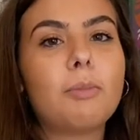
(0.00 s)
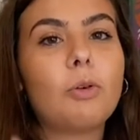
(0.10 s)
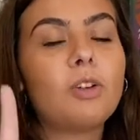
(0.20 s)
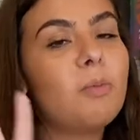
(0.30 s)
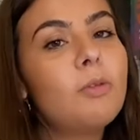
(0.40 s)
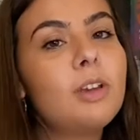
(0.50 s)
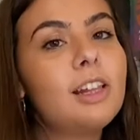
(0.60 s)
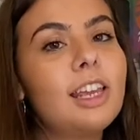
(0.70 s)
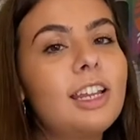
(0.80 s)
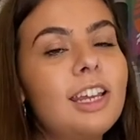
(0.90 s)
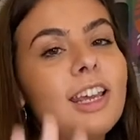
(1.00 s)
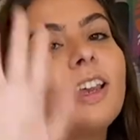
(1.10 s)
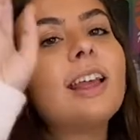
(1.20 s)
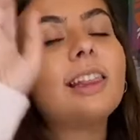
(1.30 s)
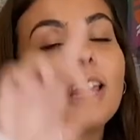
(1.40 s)
about what I've been reading
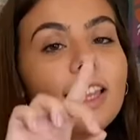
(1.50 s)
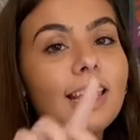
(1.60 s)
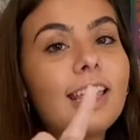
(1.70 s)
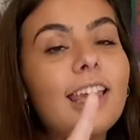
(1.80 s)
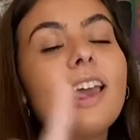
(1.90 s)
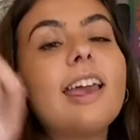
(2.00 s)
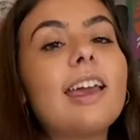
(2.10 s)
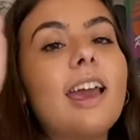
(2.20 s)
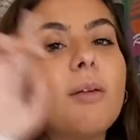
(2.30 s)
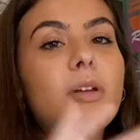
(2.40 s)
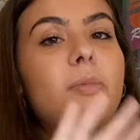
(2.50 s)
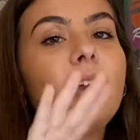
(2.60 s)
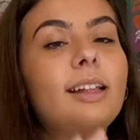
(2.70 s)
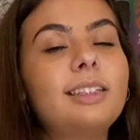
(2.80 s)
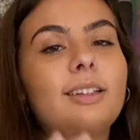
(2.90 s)
lately, I better be
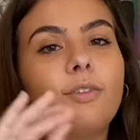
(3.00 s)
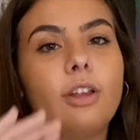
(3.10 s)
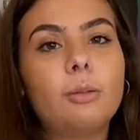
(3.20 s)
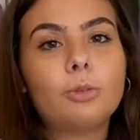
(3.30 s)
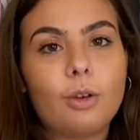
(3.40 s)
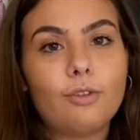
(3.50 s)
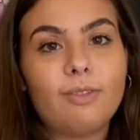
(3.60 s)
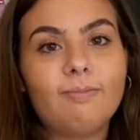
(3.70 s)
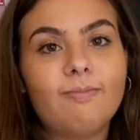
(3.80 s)
at least at volume 12.